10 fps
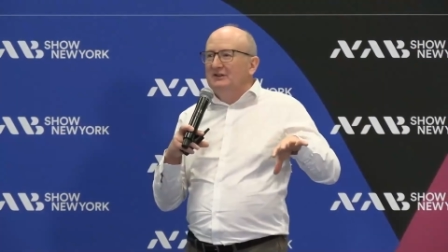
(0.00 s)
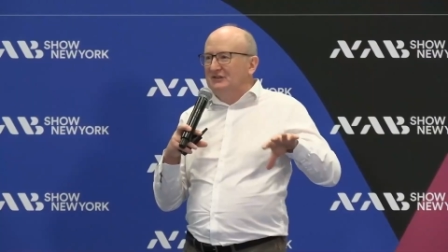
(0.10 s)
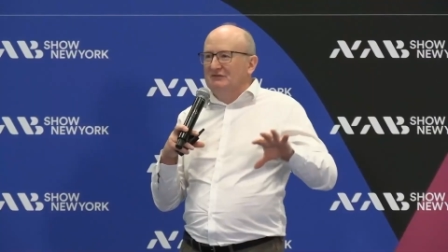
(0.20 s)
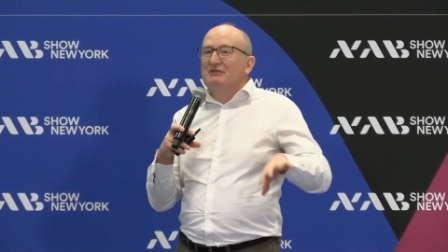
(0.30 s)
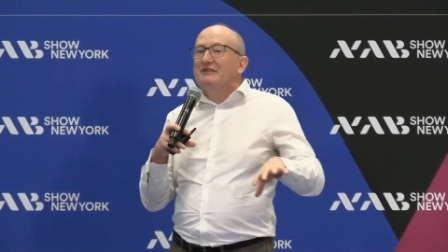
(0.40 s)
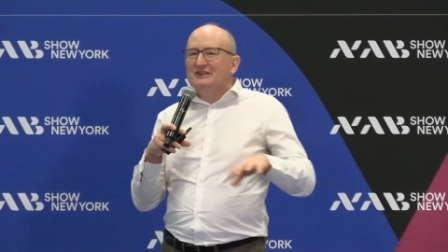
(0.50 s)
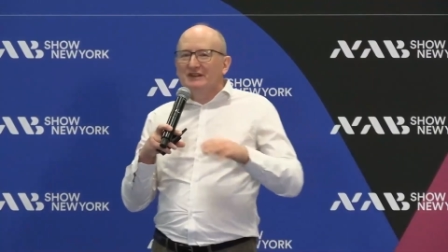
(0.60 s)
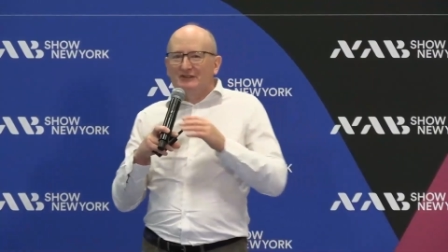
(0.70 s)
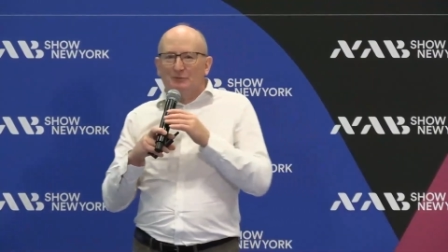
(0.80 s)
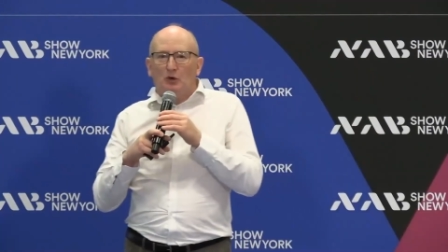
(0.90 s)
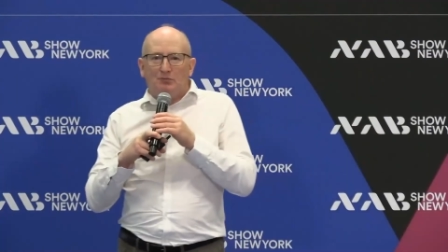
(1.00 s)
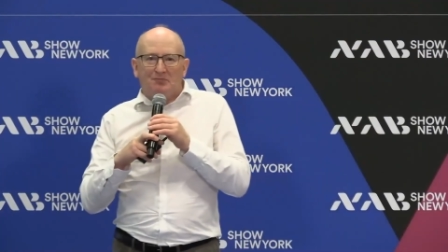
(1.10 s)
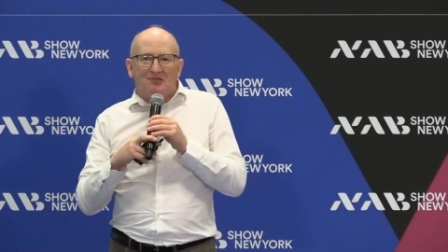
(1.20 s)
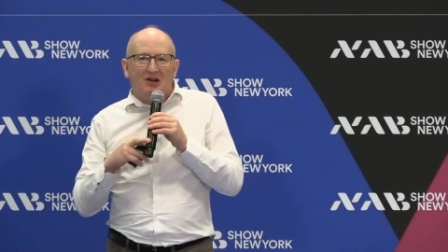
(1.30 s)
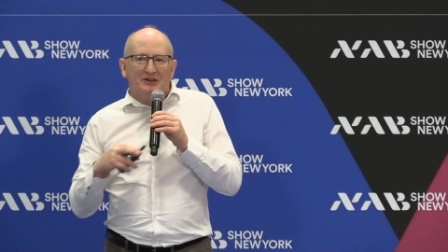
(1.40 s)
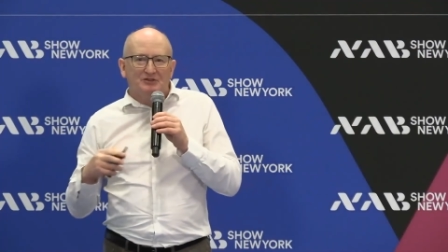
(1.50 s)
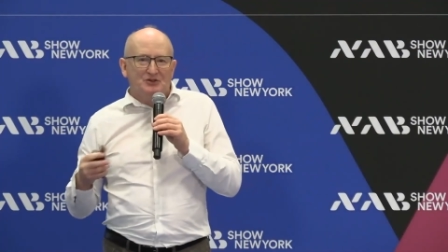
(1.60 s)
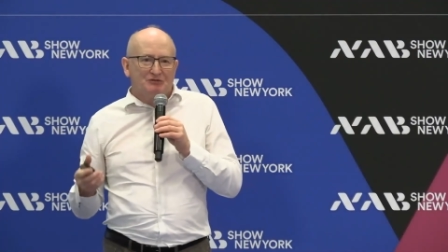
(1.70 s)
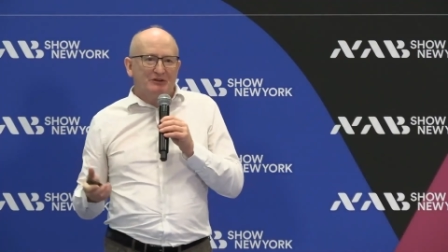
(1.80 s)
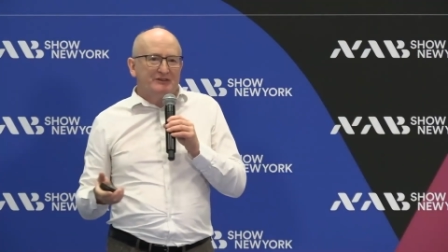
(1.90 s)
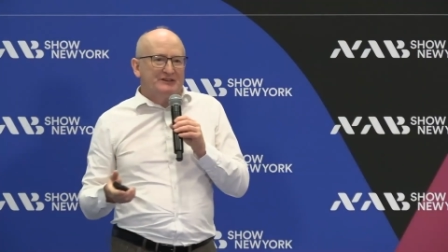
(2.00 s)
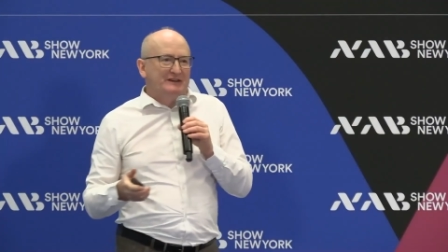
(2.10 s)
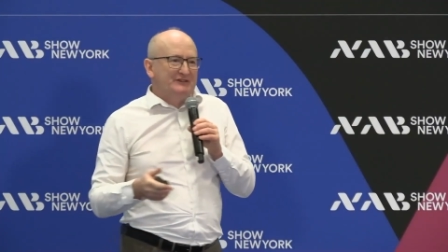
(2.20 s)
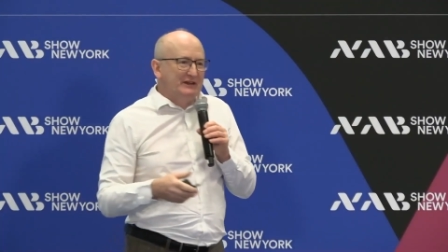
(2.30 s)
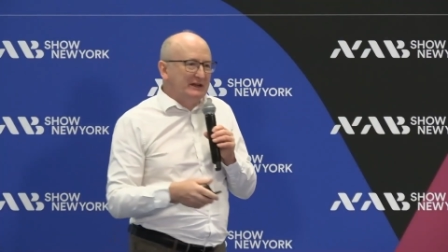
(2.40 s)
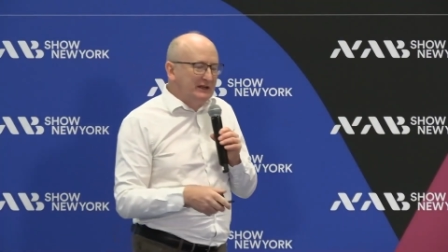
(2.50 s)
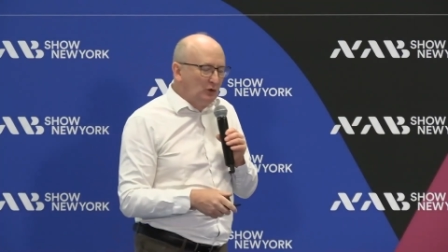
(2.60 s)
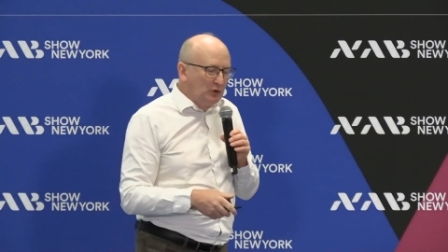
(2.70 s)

derivatives, more proprietary derivatives in